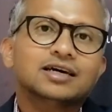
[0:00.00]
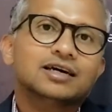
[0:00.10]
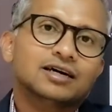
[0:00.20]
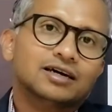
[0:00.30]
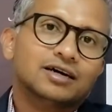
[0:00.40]

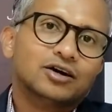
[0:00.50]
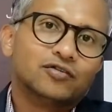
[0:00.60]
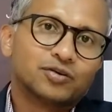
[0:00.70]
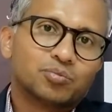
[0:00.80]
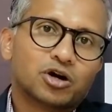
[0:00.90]

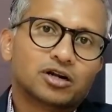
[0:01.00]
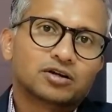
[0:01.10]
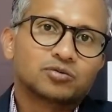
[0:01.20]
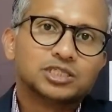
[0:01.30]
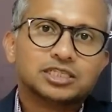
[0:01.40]
of the
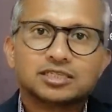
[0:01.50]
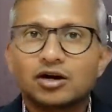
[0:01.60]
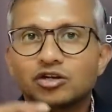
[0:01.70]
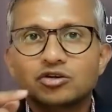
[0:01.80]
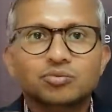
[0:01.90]
product, which is
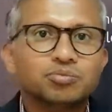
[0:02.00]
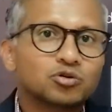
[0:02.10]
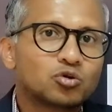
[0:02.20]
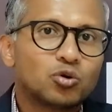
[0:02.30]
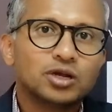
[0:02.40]
how do you
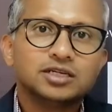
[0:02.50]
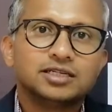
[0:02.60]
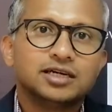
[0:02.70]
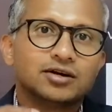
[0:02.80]
improve quality,